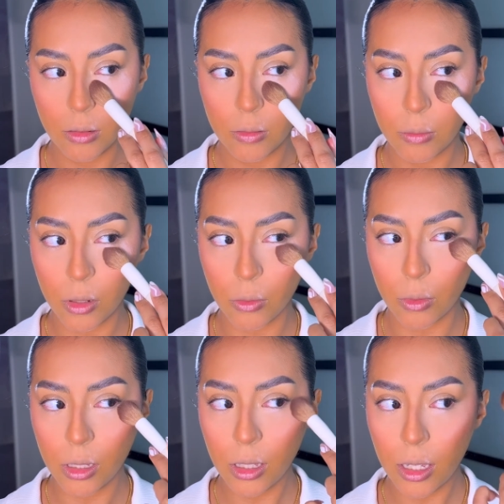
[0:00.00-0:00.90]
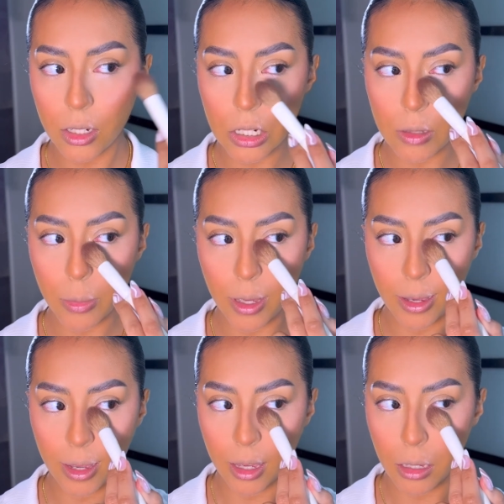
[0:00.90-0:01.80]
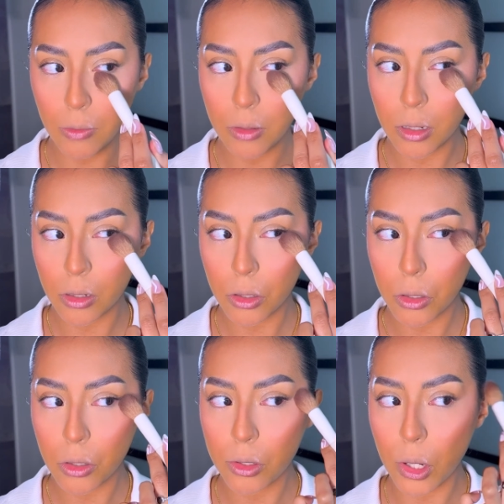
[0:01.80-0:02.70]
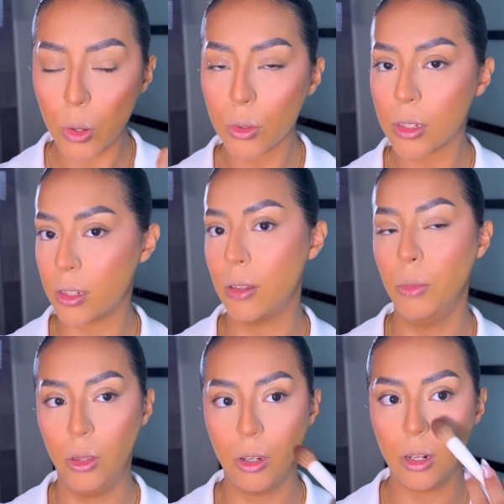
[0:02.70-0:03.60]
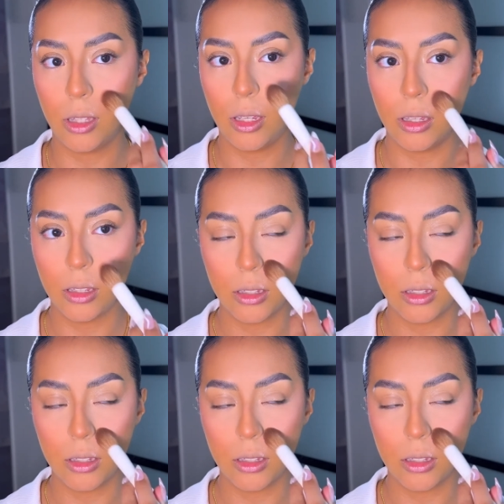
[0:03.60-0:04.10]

But really, it just behaves so similarly.